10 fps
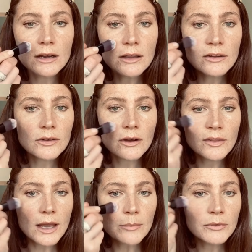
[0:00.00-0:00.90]
use it on the
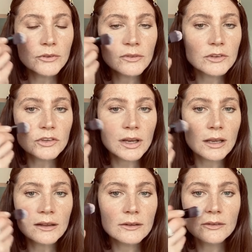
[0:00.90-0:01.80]
apples of the
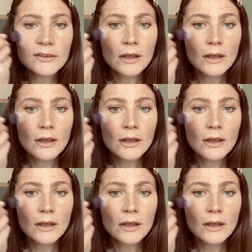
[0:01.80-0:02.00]
cheeks.